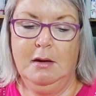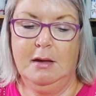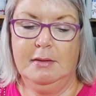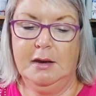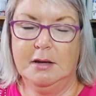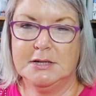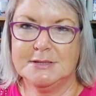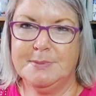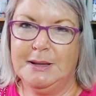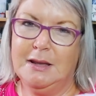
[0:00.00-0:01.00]
And then I
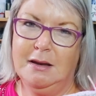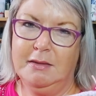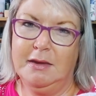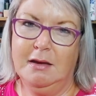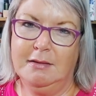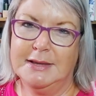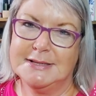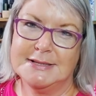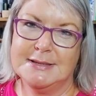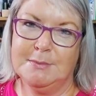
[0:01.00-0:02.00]
just picked another yarn
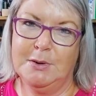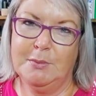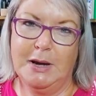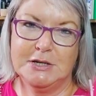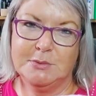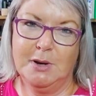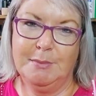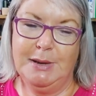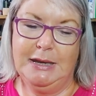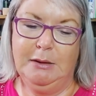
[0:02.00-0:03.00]
that's a similar weight to what
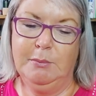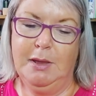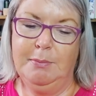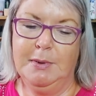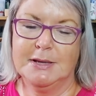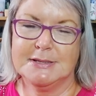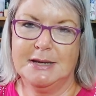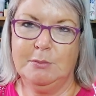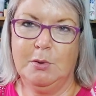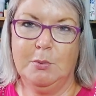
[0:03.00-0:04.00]
I'm knitting with, because I
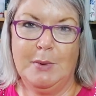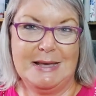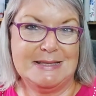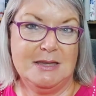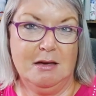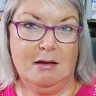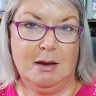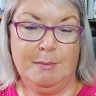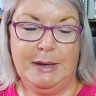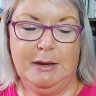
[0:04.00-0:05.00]
didn't want to waste the yarn
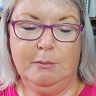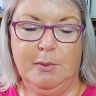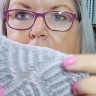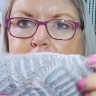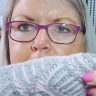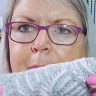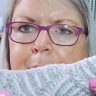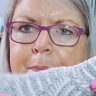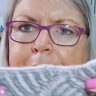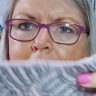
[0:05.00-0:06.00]
I'm knitting with.
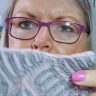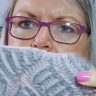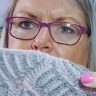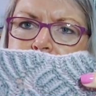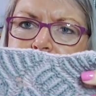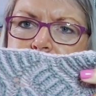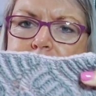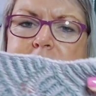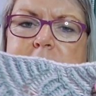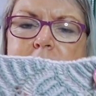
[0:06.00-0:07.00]
So
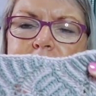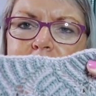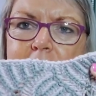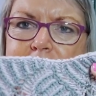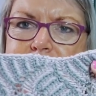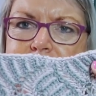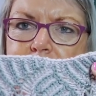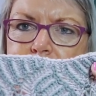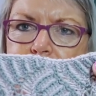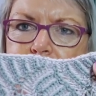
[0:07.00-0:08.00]
that's the right
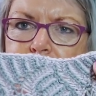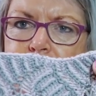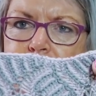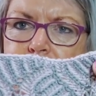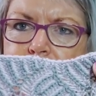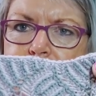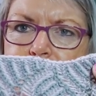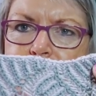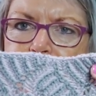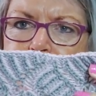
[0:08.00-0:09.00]
side.
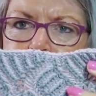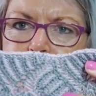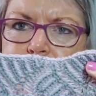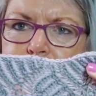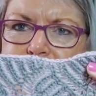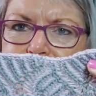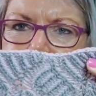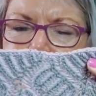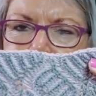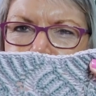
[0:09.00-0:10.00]
That's
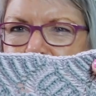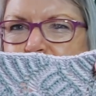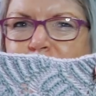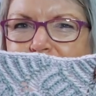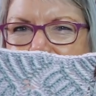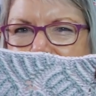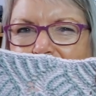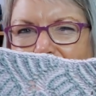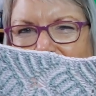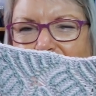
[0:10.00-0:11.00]
what should be the
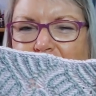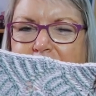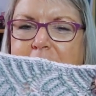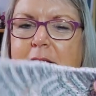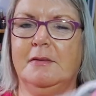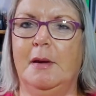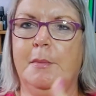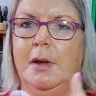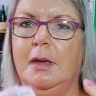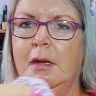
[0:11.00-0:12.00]
kind of right side of the
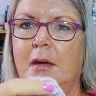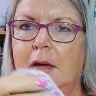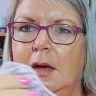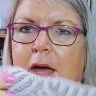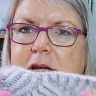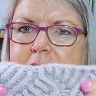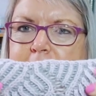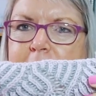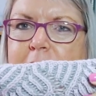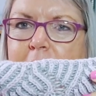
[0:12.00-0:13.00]
fabric. I actually
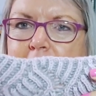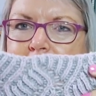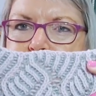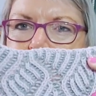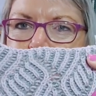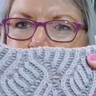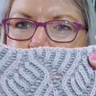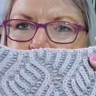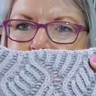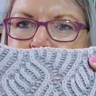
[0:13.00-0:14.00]
prefer that side
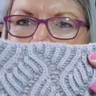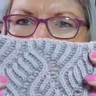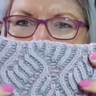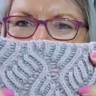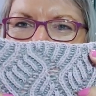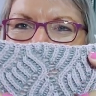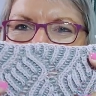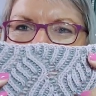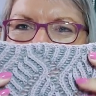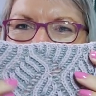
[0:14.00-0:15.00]
better because I
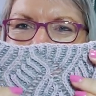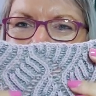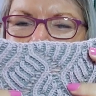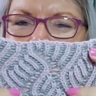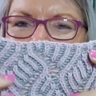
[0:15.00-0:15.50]
think the